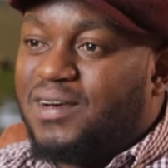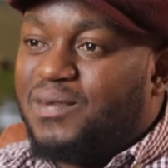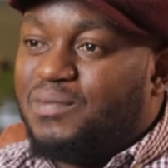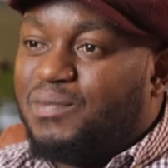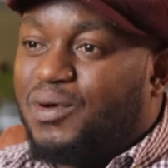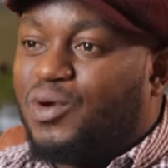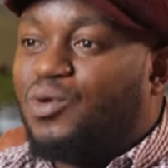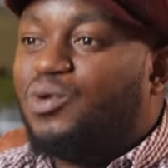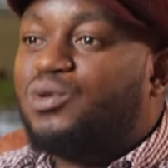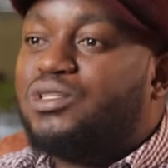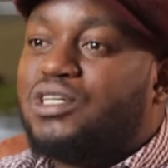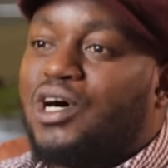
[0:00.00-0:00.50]

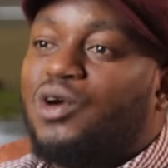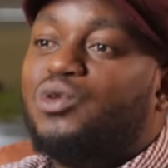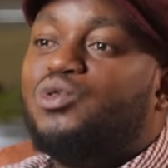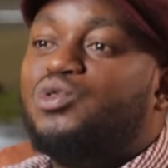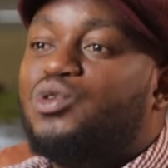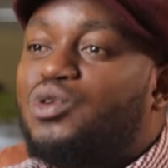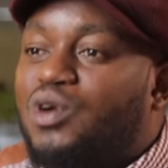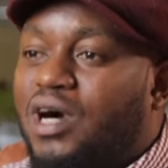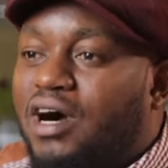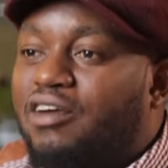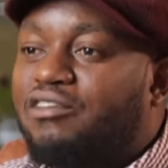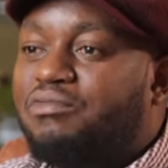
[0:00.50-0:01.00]
Because how
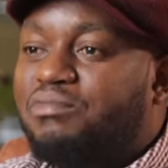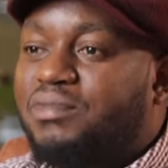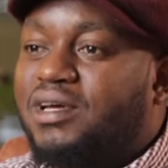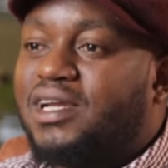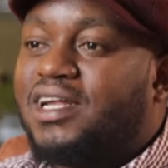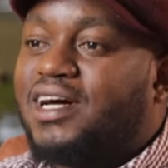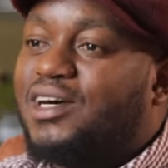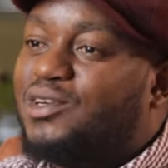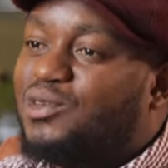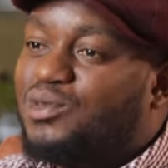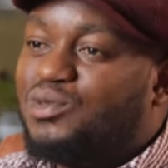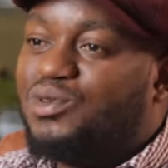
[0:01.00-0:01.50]
do you have
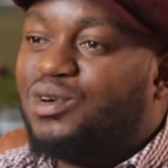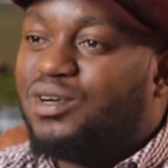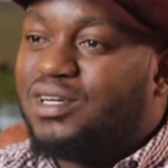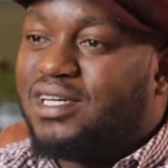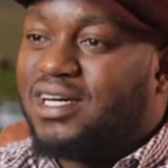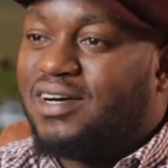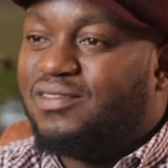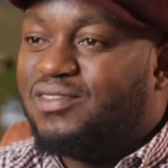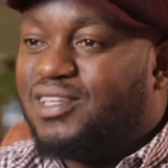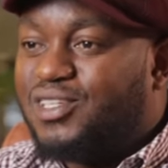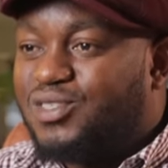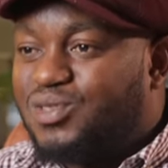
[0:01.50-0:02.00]
milk and you
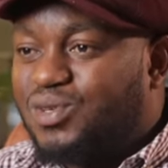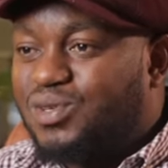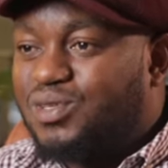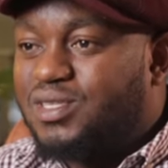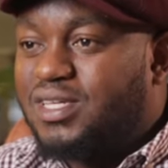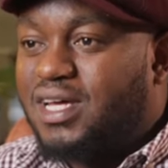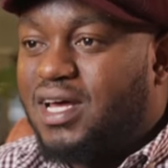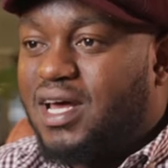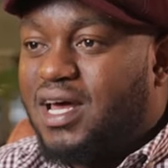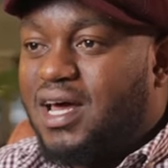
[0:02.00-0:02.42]
don't have the sauce?